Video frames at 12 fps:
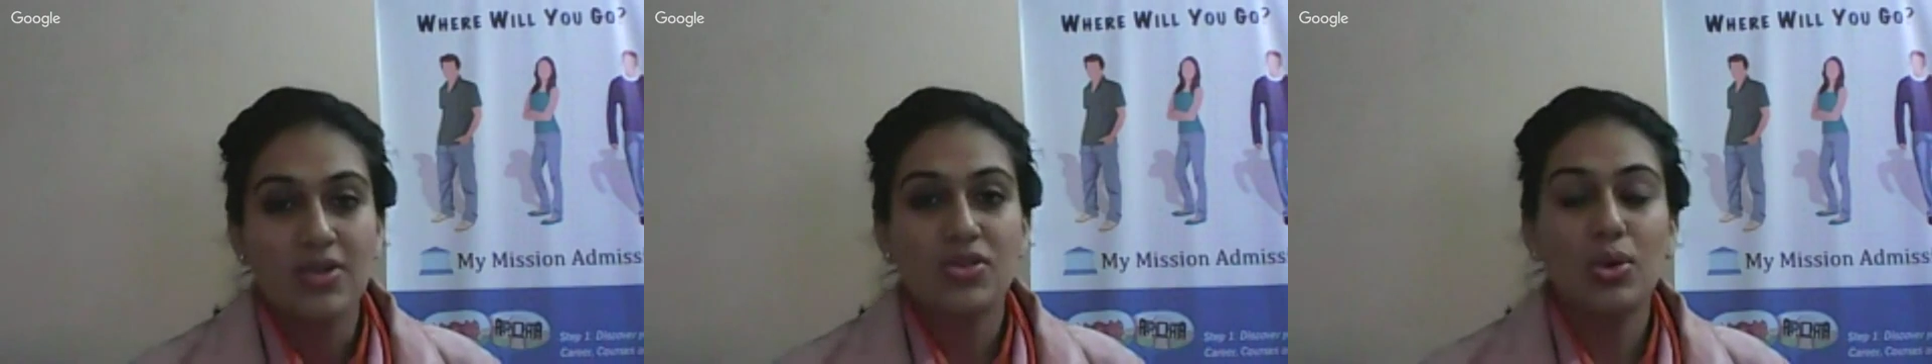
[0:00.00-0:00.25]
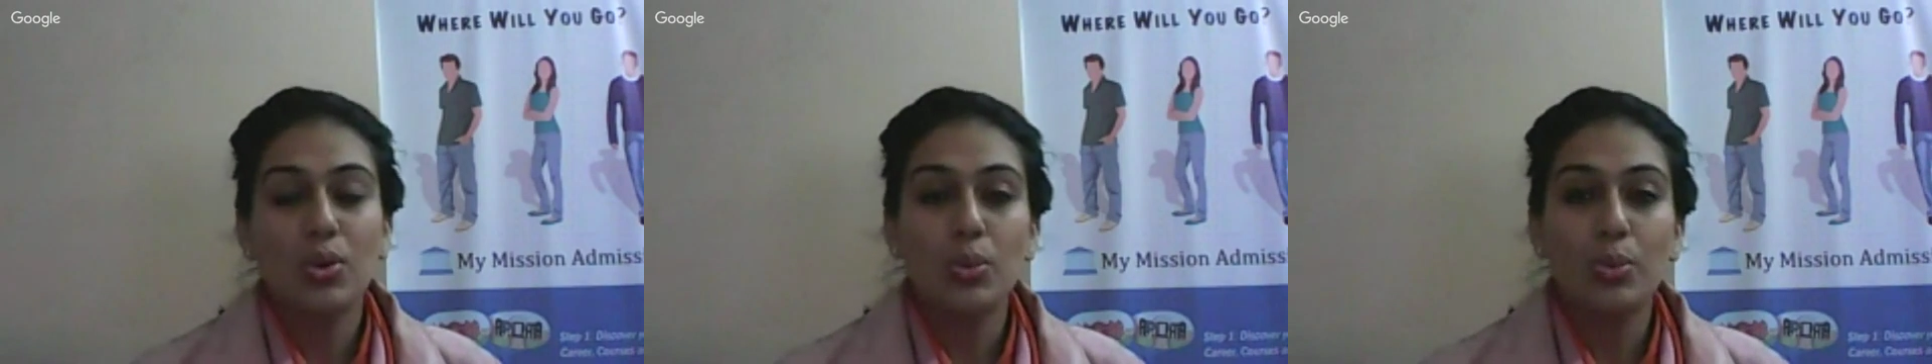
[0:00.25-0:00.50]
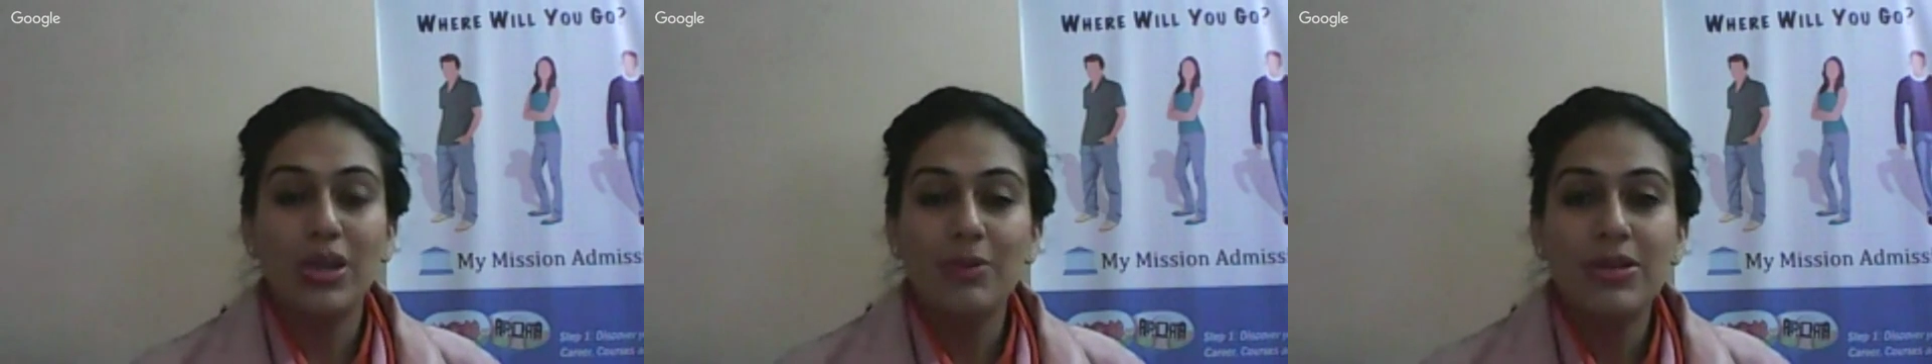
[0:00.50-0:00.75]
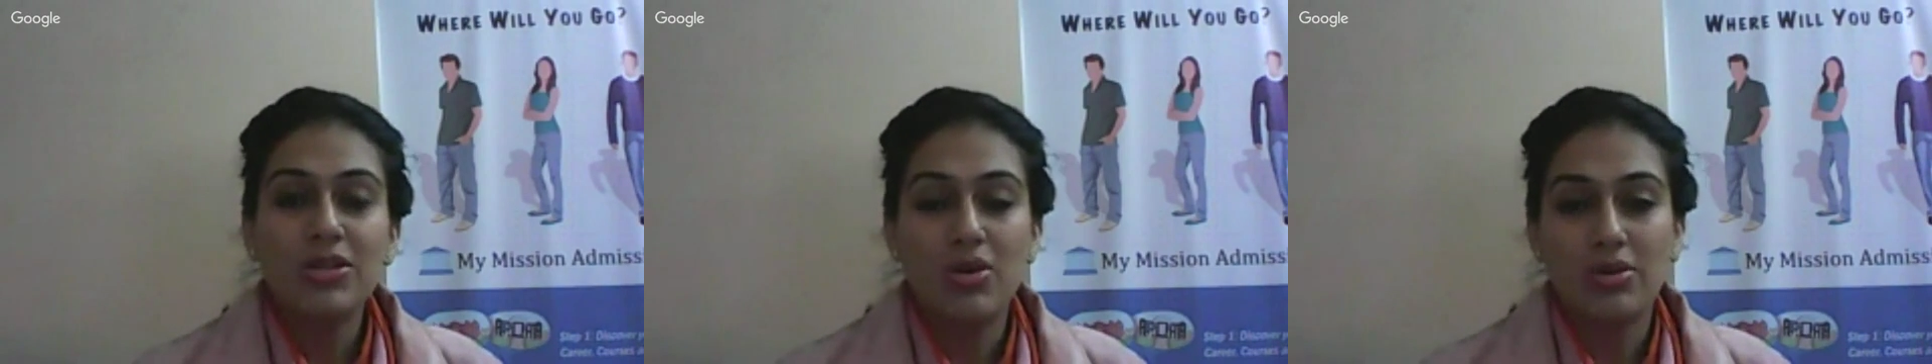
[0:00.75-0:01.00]
So
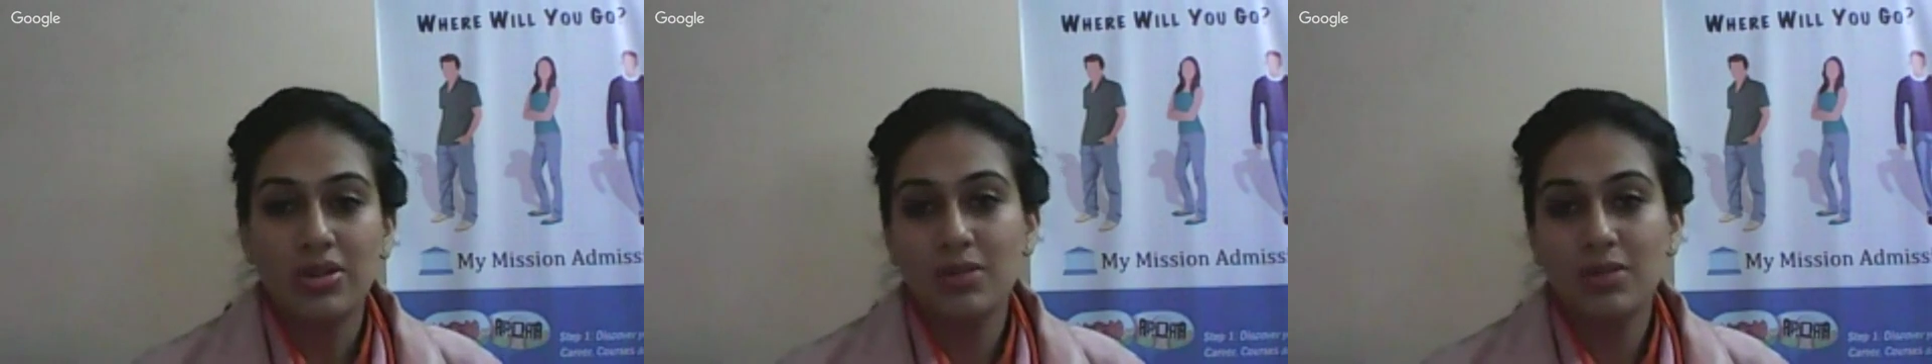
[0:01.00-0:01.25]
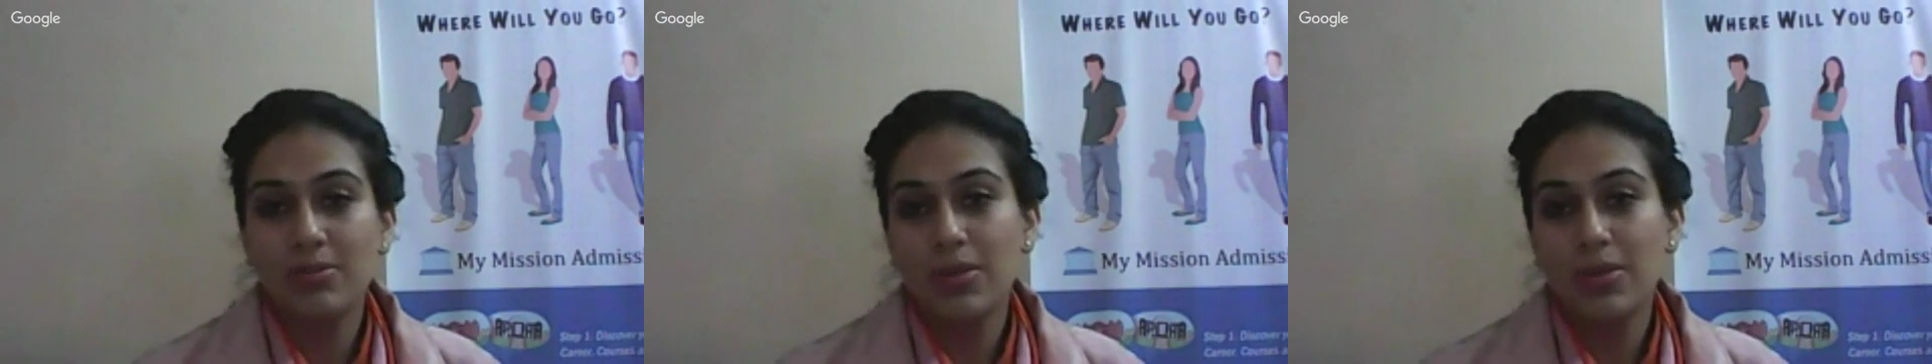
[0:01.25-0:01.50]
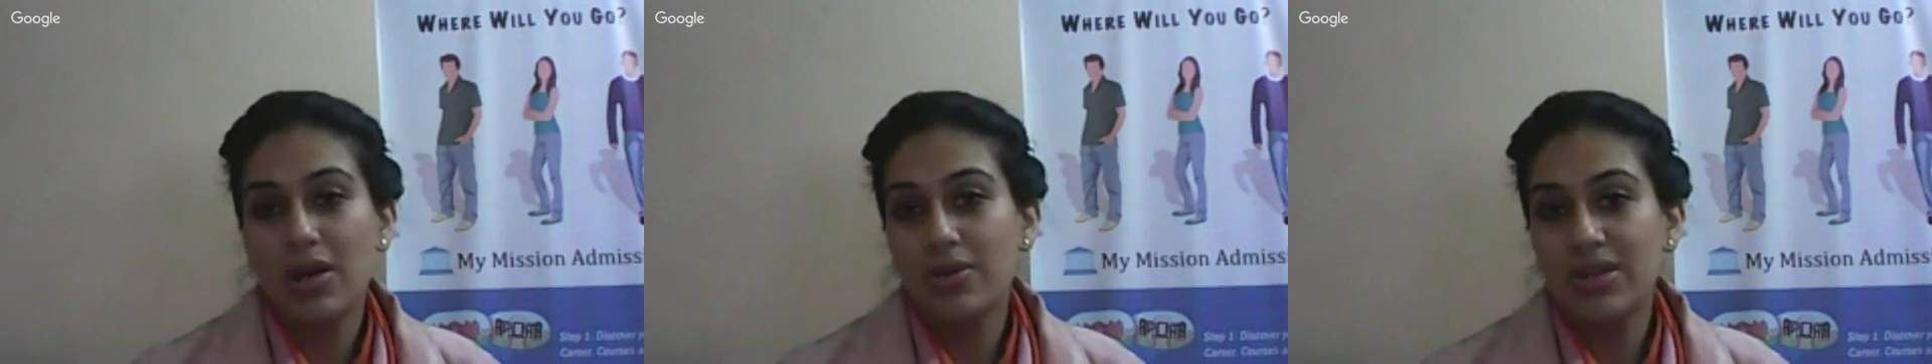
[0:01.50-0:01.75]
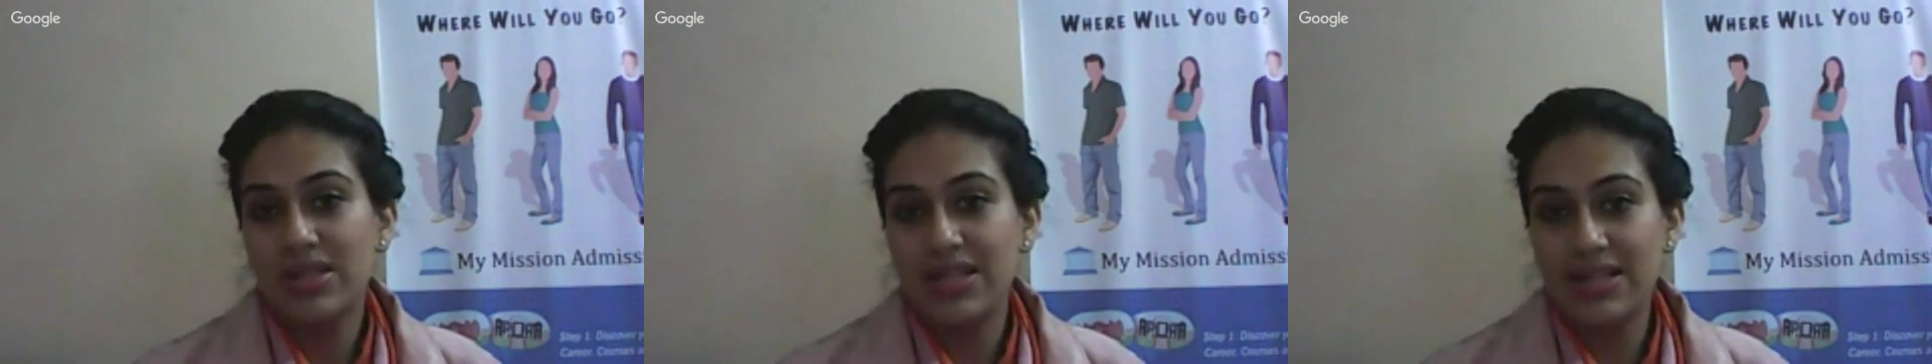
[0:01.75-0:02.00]
we'll be talking
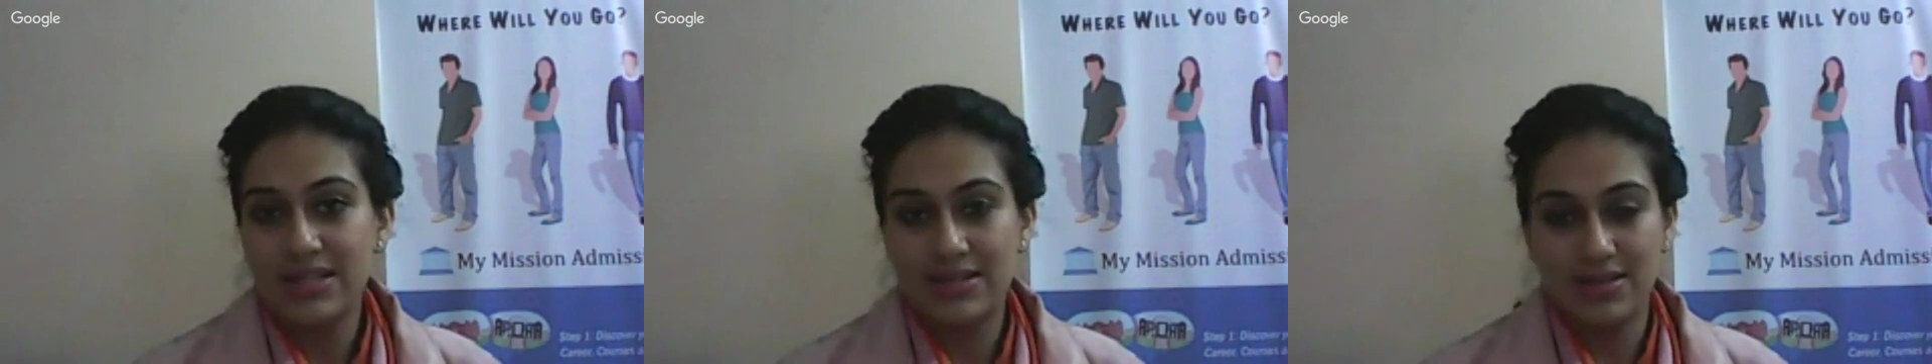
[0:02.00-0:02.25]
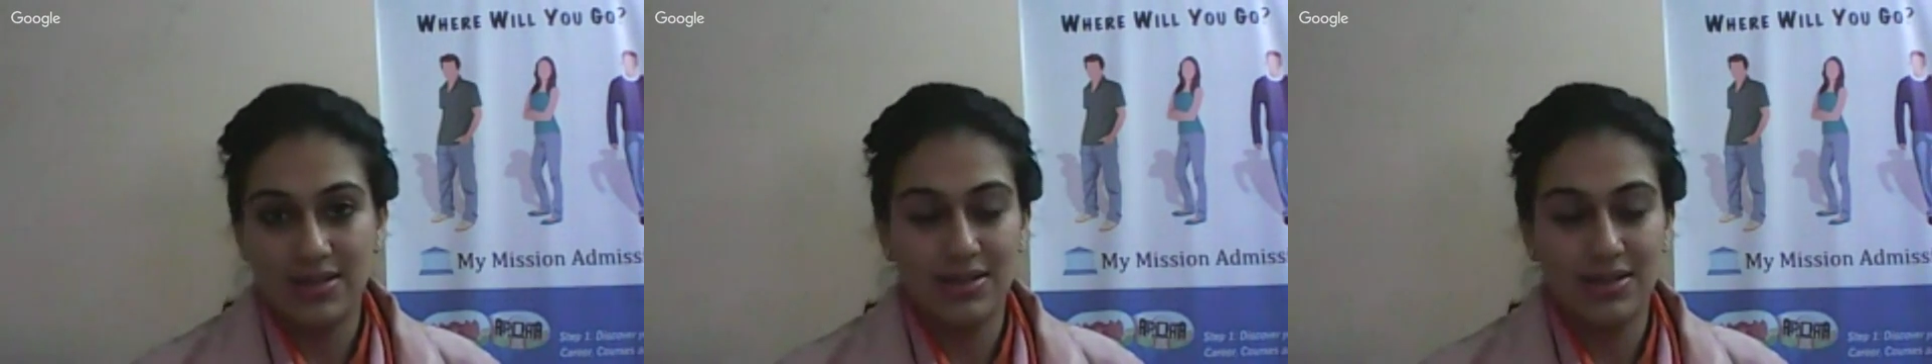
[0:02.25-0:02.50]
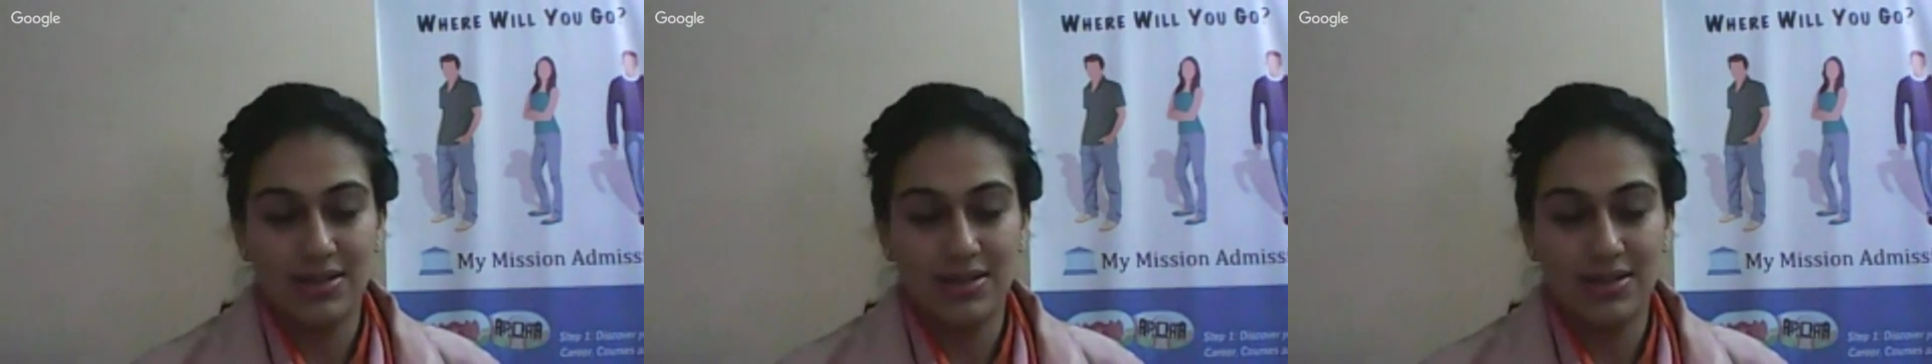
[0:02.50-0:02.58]
about these